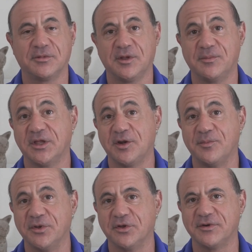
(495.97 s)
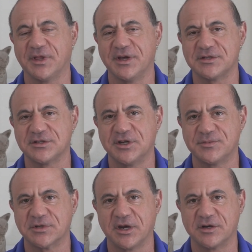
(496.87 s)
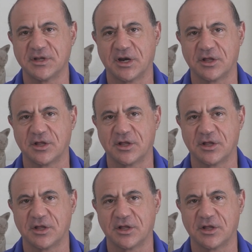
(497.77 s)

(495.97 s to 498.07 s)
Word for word: the ability to build relationships, understand